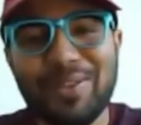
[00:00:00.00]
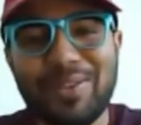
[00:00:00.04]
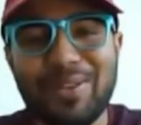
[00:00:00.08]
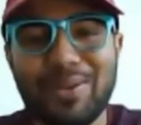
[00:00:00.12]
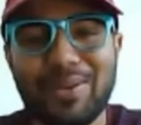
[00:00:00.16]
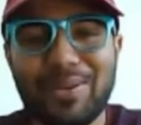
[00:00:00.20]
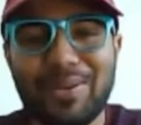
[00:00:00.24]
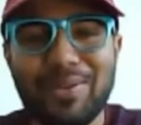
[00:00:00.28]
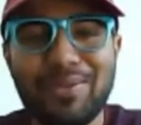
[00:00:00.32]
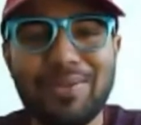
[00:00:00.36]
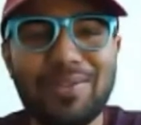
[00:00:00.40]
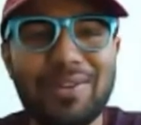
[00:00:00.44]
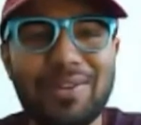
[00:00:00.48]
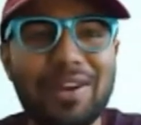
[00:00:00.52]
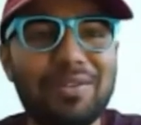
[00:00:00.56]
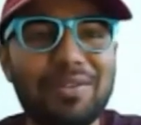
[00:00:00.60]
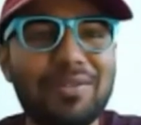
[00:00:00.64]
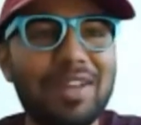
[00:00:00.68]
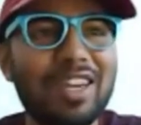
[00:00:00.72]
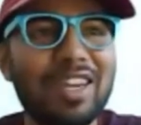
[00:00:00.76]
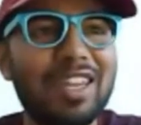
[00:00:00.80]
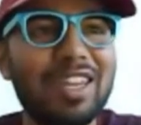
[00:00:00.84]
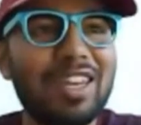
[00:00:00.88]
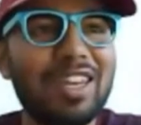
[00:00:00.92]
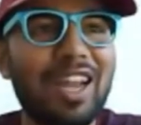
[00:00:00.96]
And that was
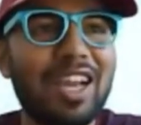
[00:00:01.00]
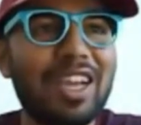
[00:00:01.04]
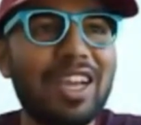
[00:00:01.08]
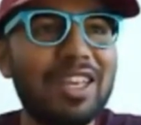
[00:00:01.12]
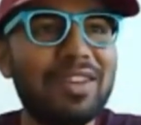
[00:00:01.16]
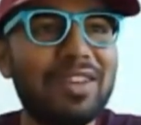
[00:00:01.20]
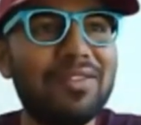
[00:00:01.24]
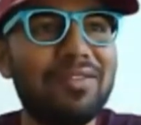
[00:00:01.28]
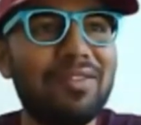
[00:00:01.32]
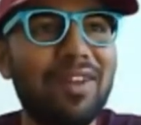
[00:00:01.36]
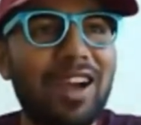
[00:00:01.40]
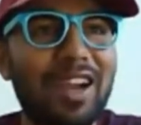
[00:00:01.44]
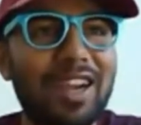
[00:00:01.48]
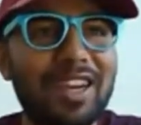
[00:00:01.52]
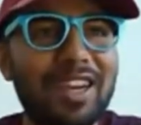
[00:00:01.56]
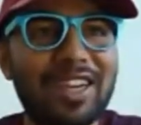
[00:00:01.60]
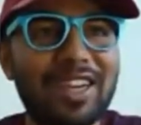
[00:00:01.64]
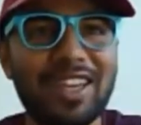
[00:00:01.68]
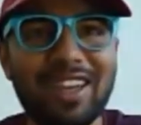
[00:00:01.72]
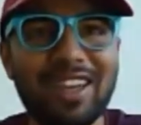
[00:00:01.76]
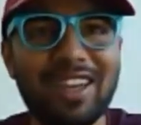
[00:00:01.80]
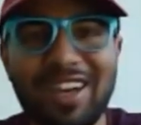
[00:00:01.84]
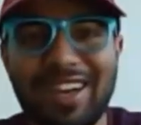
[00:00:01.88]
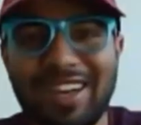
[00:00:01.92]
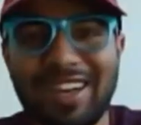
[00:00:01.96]
sort of a very
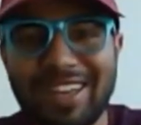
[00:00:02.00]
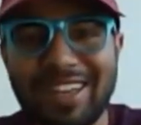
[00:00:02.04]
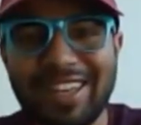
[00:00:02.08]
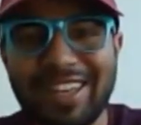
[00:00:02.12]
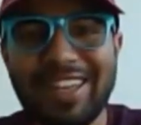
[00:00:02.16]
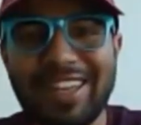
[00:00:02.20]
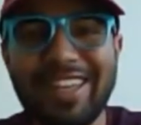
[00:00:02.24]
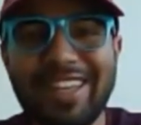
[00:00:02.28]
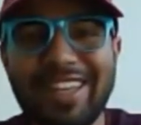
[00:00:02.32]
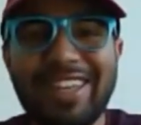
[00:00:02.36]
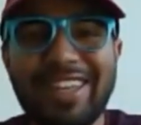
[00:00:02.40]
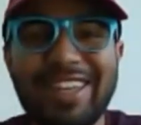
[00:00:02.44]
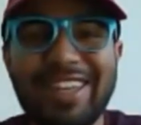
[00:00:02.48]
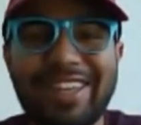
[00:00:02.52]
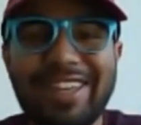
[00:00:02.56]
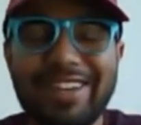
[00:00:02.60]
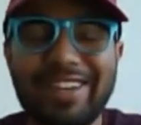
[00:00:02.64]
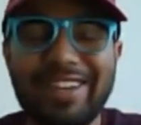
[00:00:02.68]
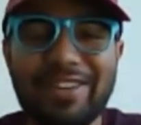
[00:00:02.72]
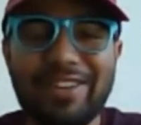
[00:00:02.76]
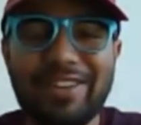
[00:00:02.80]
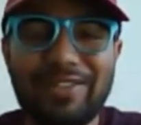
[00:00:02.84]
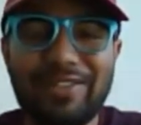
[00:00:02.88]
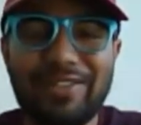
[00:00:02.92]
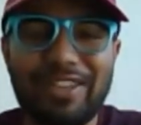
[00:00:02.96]
naive idea,
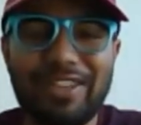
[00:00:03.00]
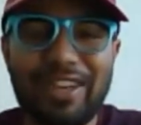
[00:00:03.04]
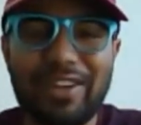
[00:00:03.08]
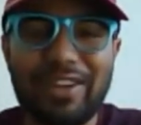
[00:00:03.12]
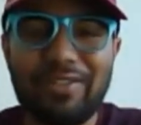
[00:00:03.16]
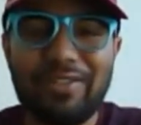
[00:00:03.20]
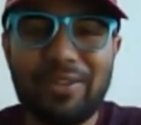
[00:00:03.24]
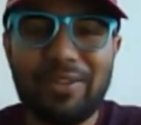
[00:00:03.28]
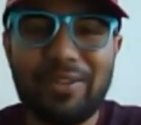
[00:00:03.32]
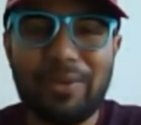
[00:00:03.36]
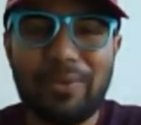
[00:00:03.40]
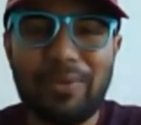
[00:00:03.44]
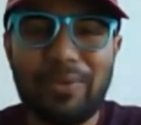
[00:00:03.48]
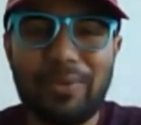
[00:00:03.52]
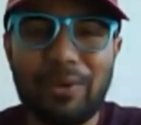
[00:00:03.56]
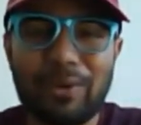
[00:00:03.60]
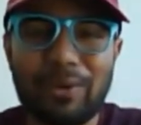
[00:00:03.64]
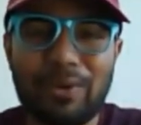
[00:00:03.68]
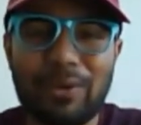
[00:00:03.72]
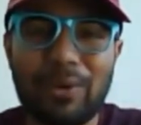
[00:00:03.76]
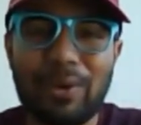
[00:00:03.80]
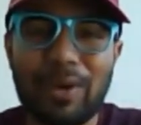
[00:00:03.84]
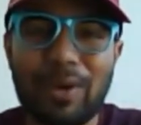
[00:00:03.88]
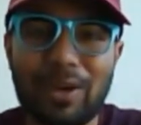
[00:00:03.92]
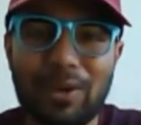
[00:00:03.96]
which I
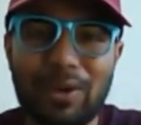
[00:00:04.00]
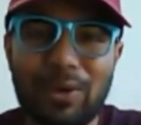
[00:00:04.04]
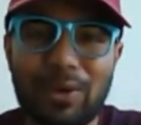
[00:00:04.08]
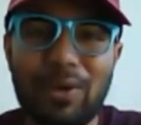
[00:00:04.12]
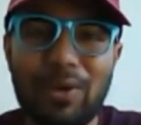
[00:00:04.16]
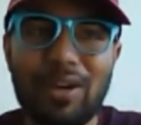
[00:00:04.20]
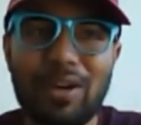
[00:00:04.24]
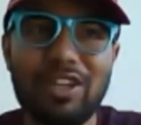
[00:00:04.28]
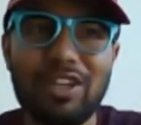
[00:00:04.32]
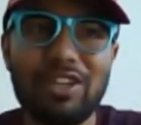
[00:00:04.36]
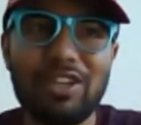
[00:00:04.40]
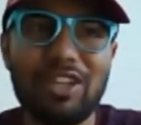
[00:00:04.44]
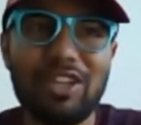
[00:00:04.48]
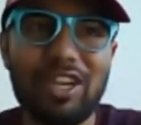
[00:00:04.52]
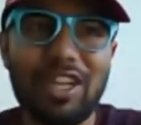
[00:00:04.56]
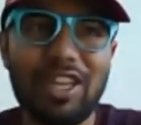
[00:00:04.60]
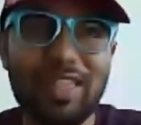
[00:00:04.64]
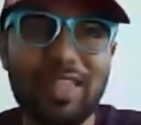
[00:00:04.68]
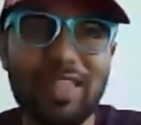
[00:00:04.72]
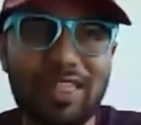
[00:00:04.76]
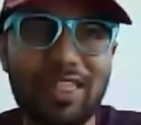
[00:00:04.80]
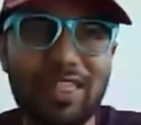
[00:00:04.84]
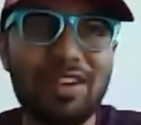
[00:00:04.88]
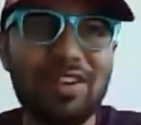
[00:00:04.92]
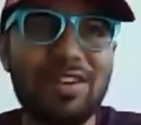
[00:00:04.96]
was forced to
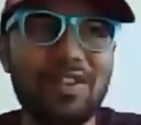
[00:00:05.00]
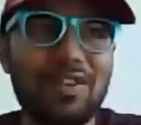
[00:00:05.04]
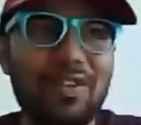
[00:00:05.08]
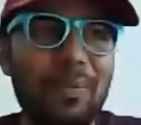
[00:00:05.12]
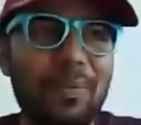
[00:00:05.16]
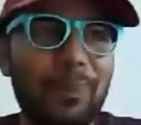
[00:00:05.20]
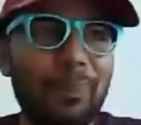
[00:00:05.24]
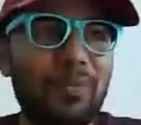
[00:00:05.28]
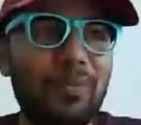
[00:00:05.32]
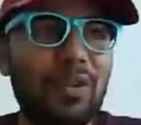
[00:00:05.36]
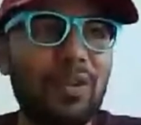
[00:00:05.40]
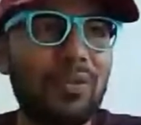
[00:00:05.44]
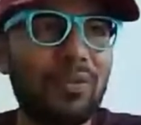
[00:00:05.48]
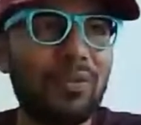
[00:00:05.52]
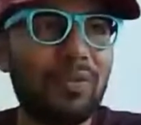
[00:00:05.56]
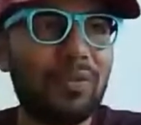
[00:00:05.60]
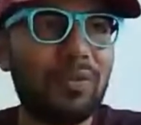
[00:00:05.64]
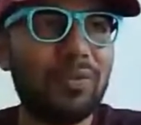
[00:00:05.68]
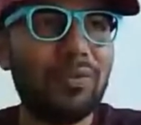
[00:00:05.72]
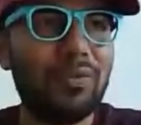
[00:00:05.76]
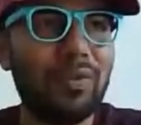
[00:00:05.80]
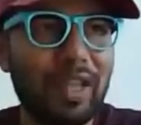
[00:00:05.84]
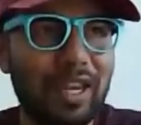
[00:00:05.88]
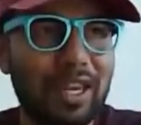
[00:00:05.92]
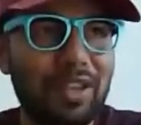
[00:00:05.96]
acknowledge in the
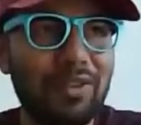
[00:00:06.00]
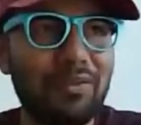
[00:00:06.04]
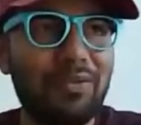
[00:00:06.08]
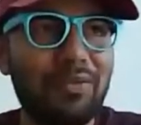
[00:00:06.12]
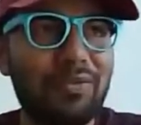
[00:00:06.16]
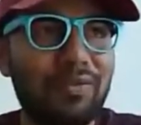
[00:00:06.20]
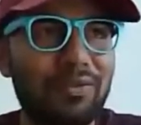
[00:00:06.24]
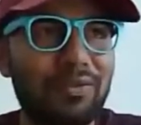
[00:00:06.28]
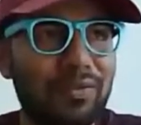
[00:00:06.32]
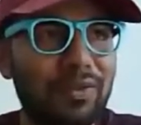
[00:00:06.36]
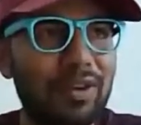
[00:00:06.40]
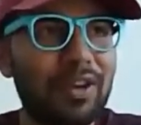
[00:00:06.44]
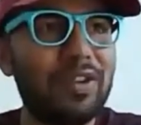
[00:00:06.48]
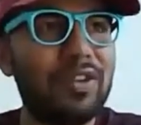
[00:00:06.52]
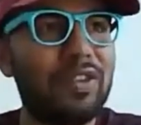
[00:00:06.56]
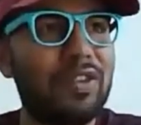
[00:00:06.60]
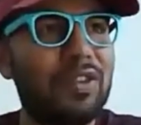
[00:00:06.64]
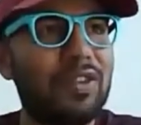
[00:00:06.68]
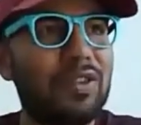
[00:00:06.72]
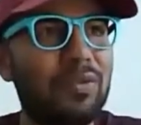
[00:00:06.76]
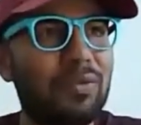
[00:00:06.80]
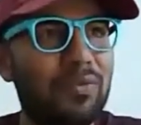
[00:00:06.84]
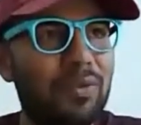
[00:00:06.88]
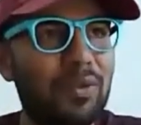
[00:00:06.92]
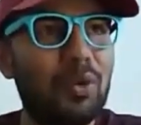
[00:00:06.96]
very
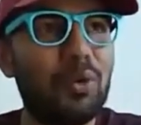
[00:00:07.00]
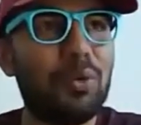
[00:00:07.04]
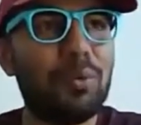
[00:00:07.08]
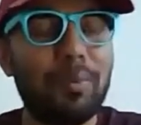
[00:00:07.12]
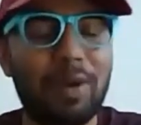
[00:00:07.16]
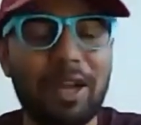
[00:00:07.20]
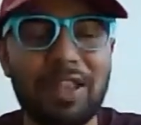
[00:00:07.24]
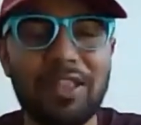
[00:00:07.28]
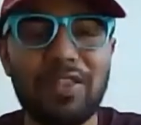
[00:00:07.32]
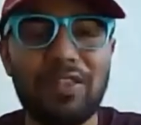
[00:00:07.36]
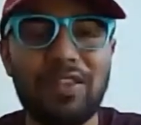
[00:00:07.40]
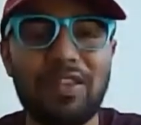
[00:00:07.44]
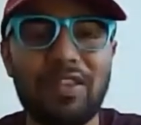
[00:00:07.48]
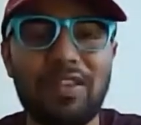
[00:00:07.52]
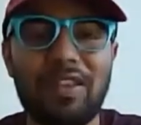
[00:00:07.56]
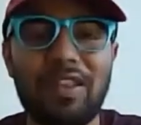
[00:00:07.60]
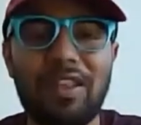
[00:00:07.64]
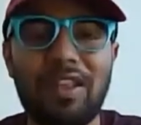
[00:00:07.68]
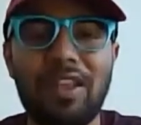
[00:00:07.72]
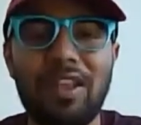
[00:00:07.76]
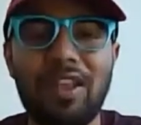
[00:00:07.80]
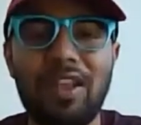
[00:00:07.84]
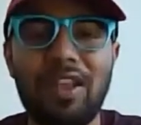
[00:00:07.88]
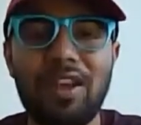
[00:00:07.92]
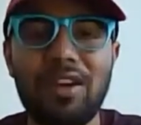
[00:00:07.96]
first few
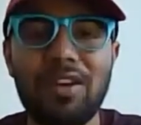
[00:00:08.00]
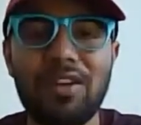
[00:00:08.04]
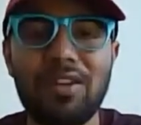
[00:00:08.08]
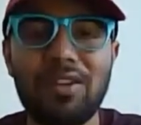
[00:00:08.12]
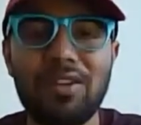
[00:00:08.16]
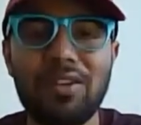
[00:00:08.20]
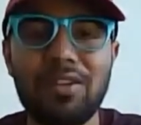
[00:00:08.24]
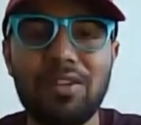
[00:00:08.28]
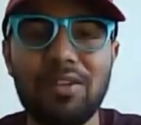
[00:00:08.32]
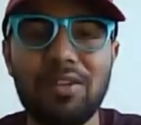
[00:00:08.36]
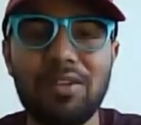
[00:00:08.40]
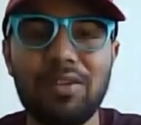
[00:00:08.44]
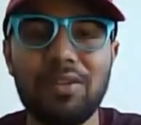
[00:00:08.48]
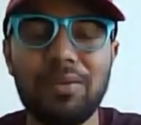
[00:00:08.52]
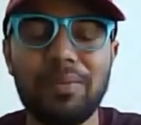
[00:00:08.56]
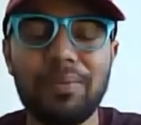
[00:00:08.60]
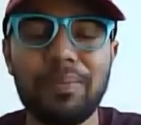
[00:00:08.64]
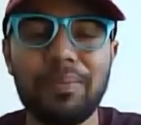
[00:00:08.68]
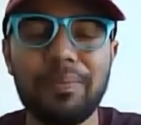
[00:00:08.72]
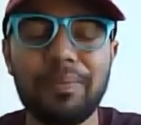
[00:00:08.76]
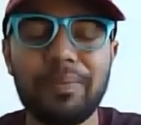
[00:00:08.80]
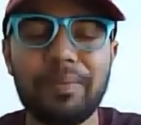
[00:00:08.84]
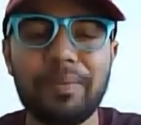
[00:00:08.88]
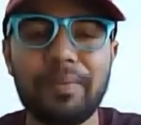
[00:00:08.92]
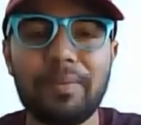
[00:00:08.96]
months
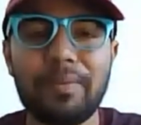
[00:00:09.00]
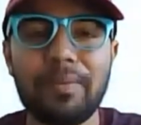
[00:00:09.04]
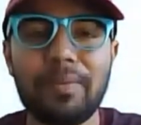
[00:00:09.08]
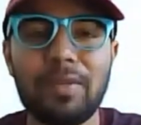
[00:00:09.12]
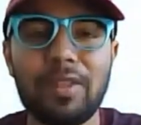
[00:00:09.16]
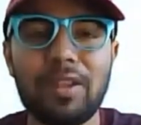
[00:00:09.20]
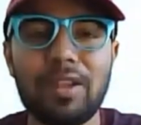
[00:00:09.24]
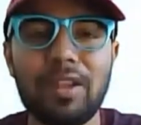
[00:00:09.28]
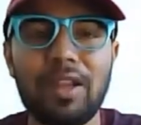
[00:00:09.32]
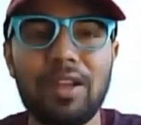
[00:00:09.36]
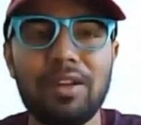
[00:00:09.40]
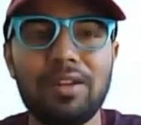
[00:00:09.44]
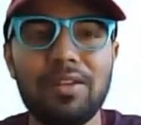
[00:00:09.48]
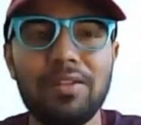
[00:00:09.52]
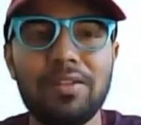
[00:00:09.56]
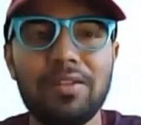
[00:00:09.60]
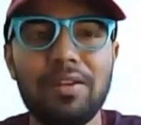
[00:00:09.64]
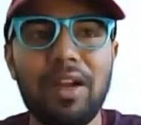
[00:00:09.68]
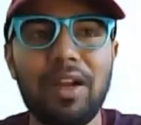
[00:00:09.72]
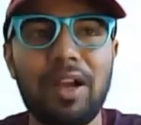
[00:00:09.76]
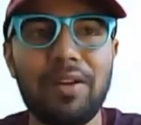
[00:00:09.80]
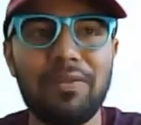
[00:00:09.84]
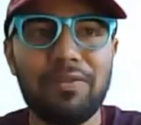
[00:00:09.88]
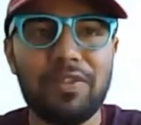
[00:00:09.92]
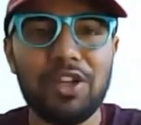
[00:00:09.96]

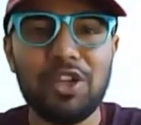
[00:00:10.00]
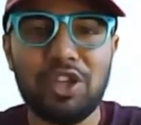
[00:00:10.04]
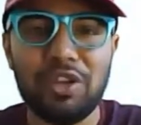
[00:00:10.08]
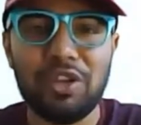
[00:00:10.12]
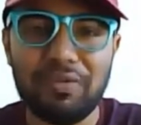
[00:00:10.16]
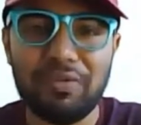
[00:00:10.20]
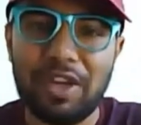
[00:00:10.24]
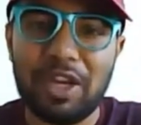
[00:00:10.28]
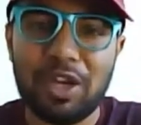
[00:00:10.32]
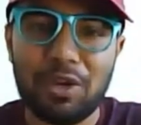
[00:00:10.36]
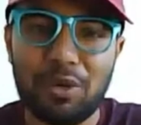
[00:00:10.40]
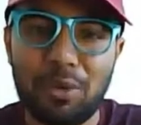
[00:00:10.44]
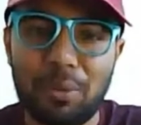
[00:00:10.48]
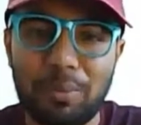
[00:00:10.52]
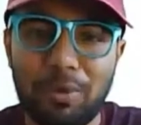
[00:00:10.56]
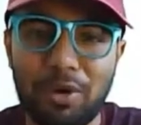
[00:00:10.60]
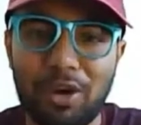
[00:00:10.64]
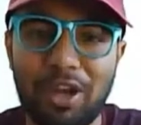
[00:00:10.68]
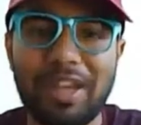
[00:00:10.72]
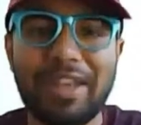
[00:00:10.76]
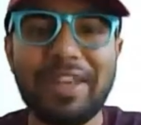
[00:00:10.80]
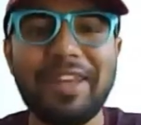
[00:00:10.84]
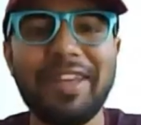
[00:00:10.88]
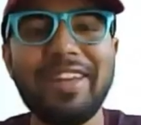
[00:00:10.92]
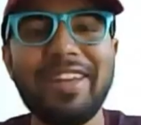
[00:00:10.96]
after shifting to
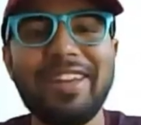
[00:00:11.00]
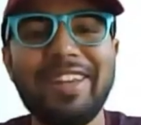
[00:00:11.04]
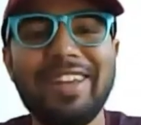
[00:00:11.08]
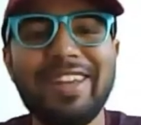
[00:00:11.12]
Pune.